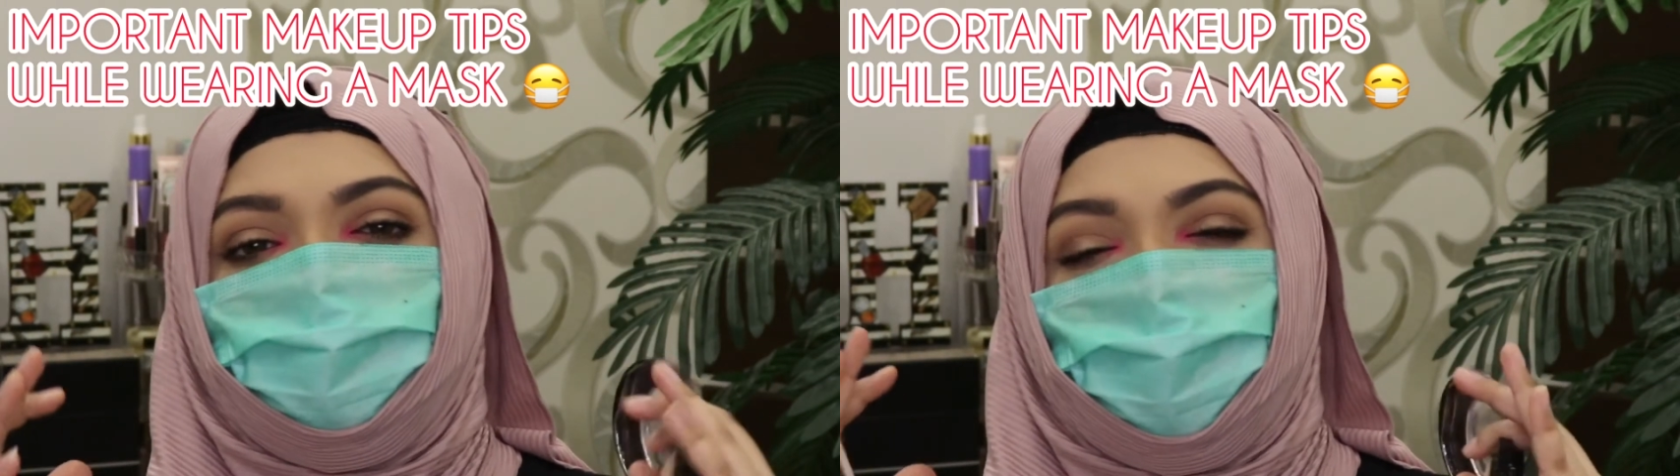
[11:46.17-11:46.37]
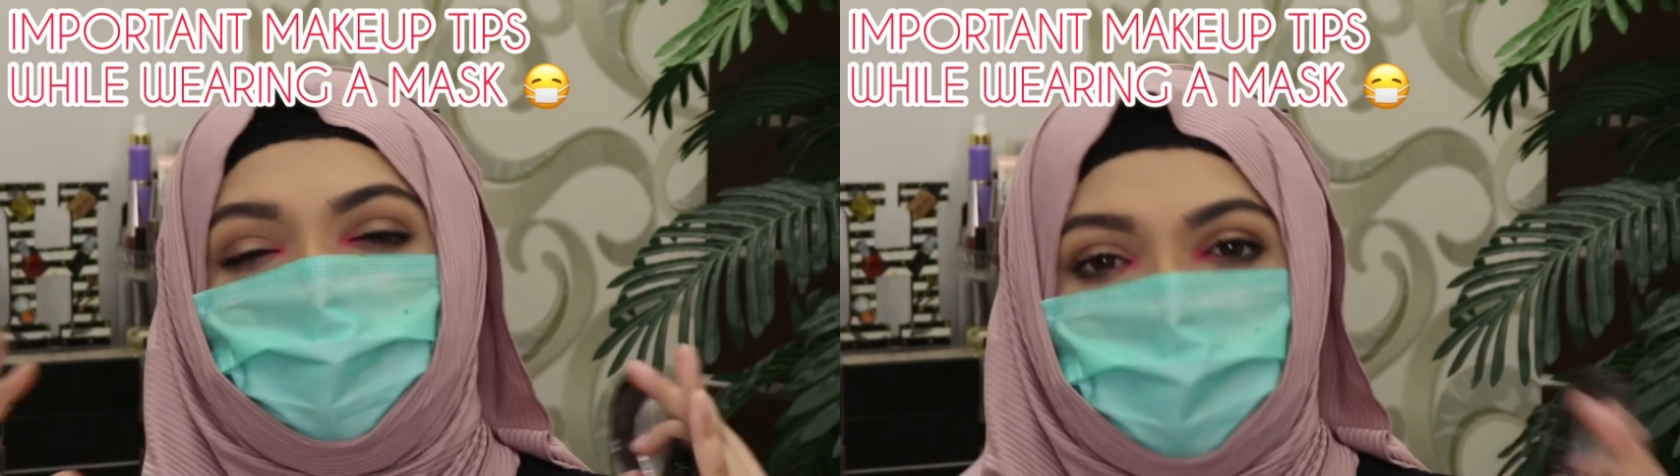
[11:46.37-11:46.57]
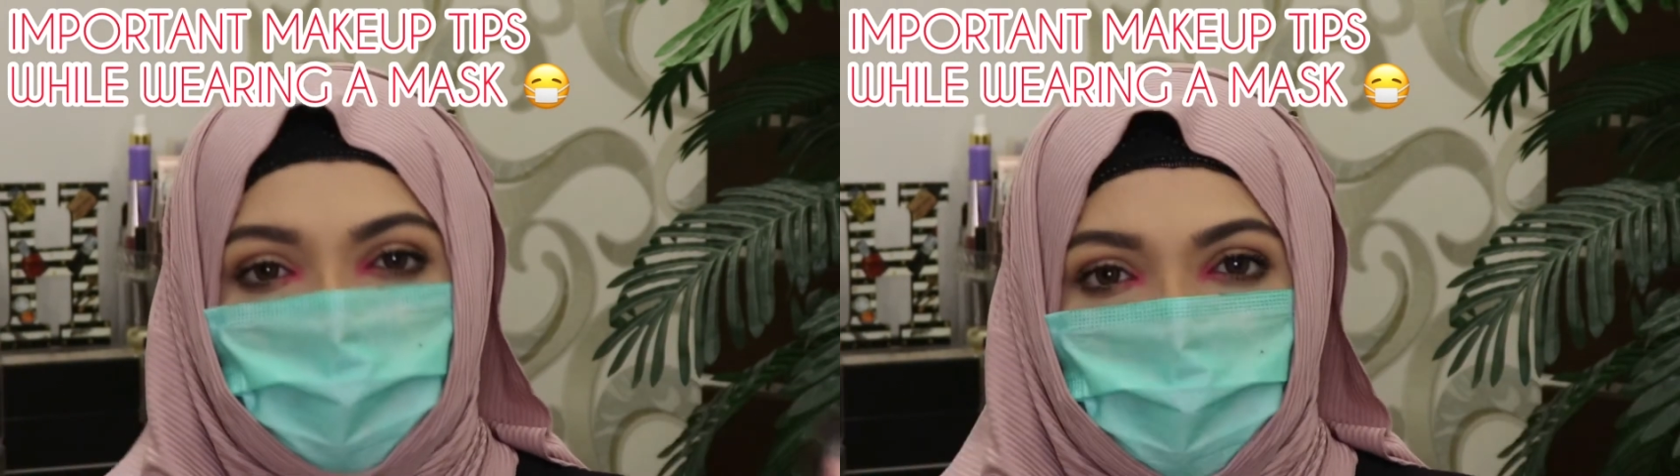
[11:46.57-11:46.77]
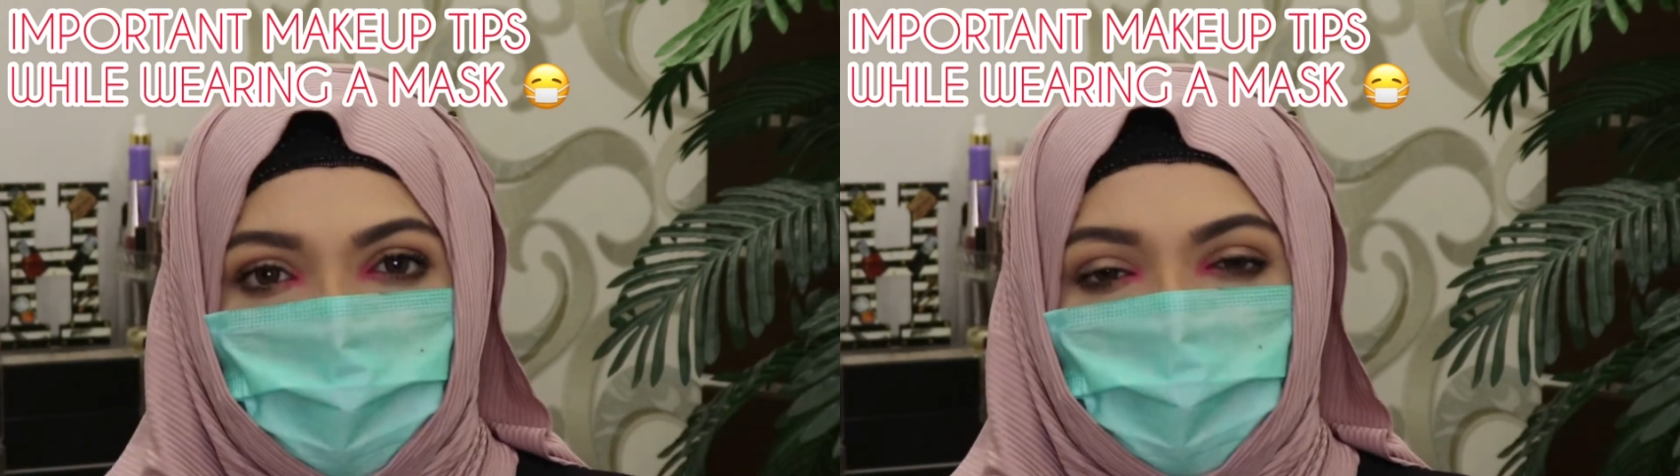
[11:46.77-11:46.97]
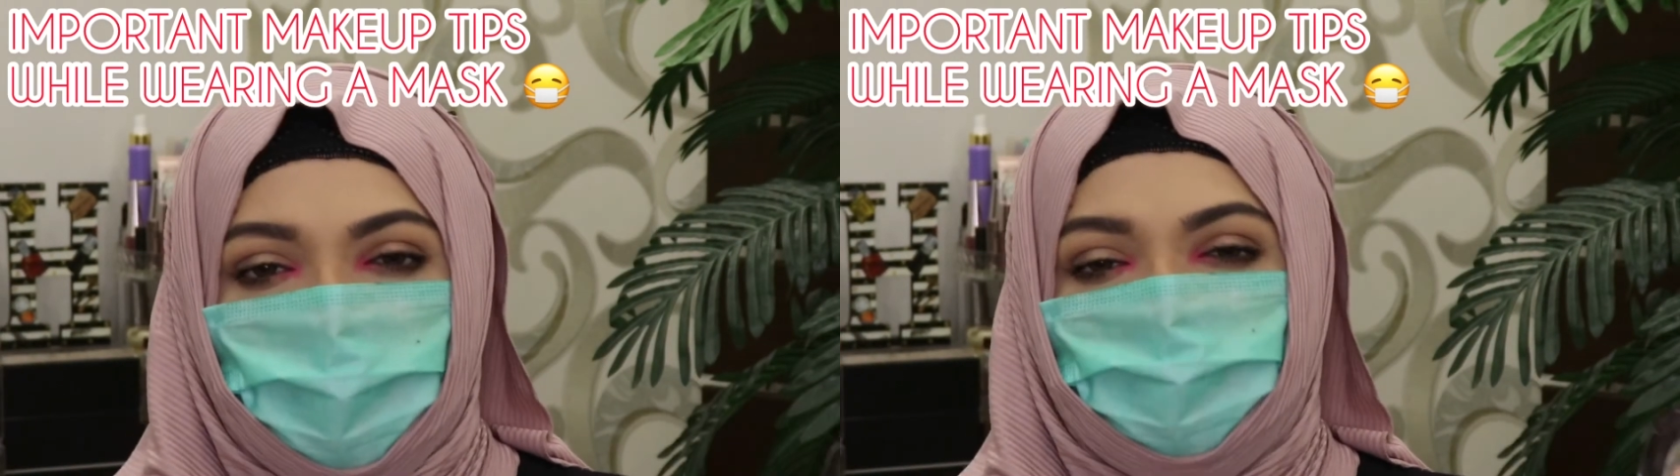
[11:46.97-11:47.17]
your
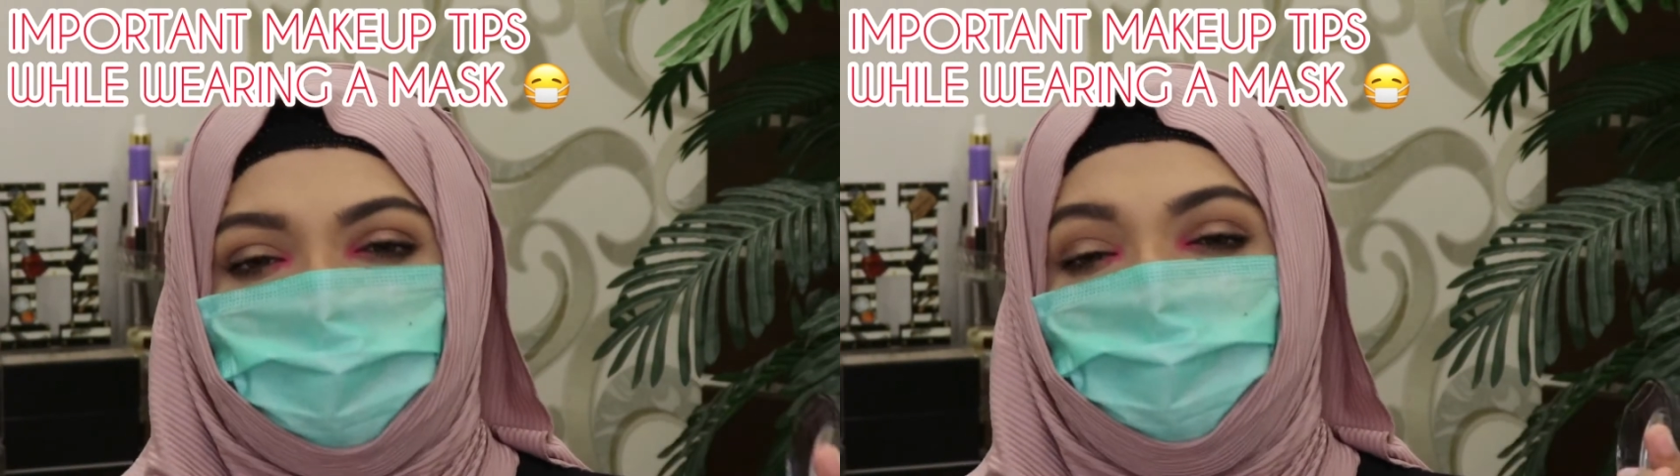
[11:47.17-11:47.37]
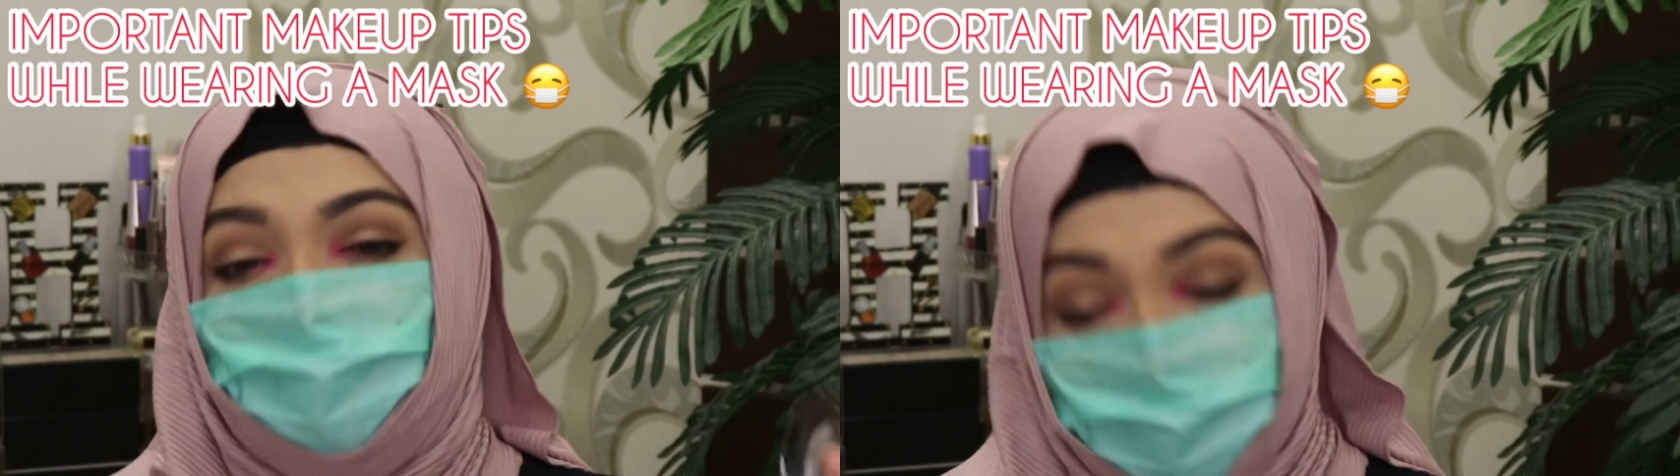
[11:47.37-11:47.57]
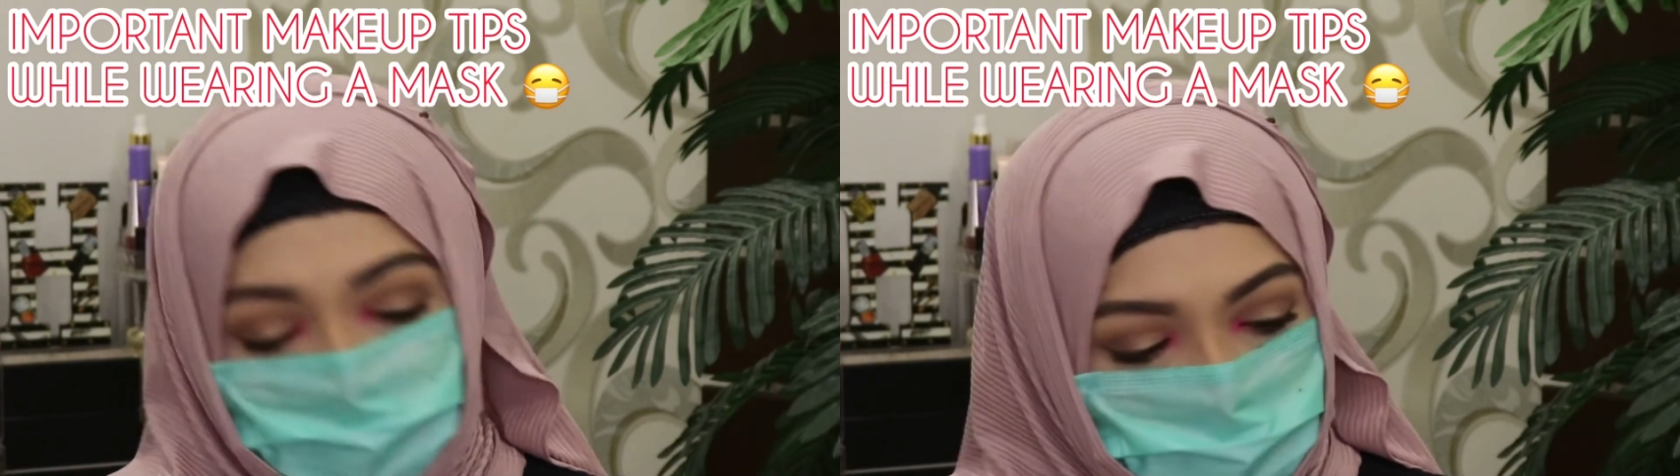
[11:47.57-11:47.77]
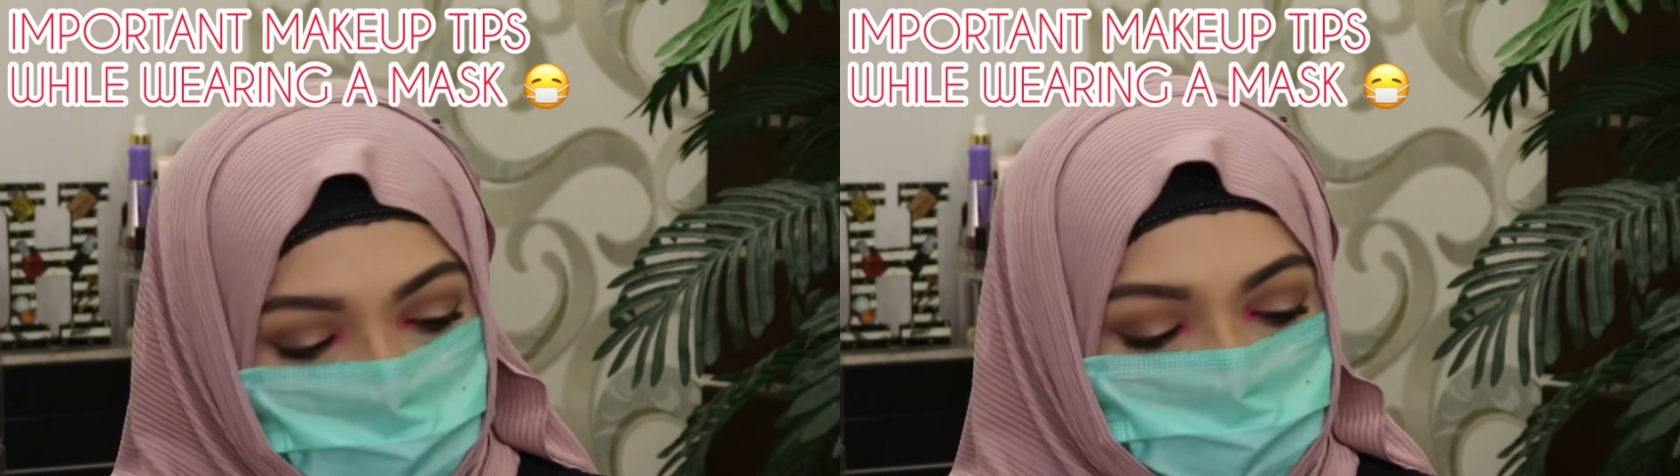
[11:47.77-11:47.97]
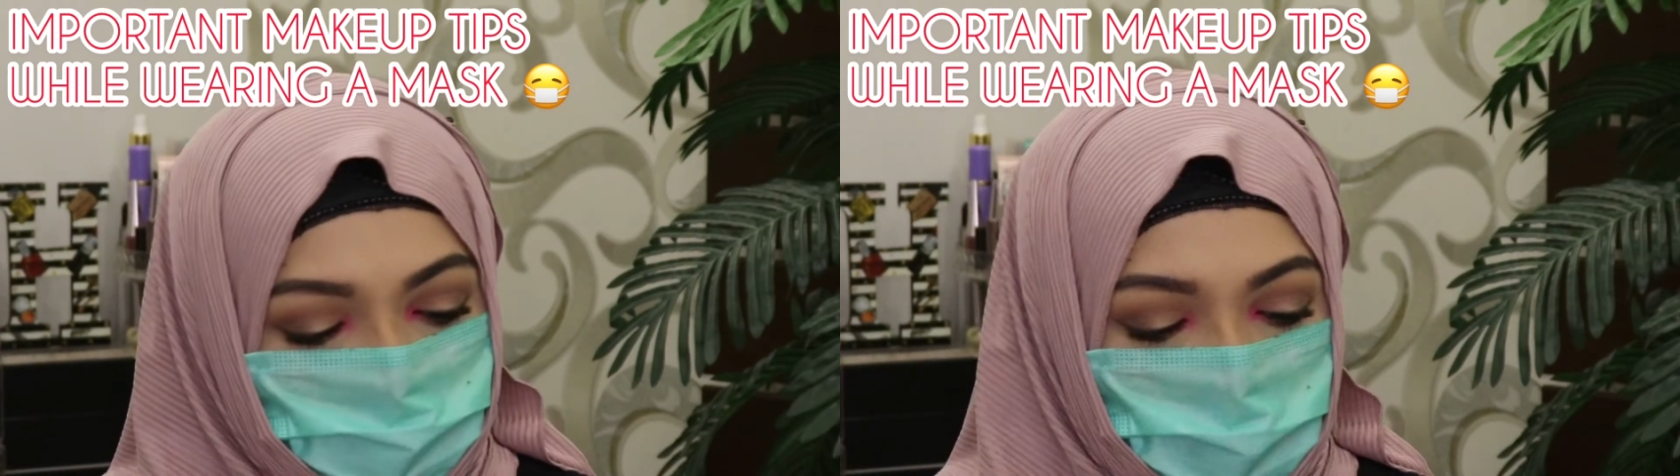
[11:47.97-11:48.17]
skin and it melts in
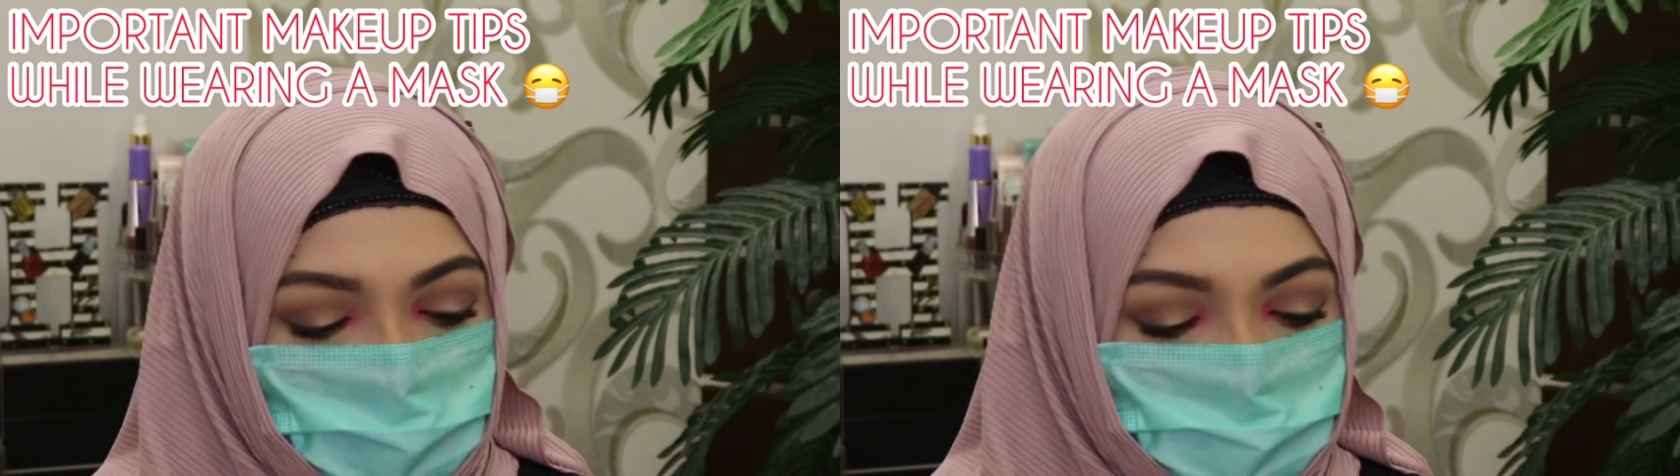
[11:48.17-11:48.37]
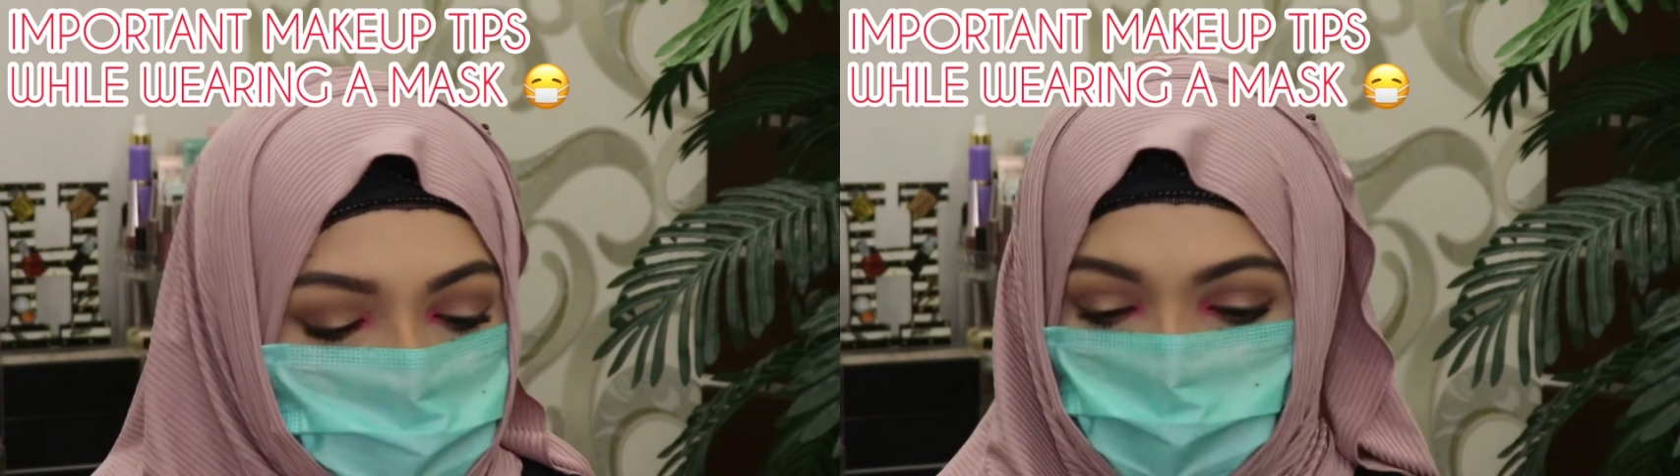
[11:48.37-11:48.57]
your skin.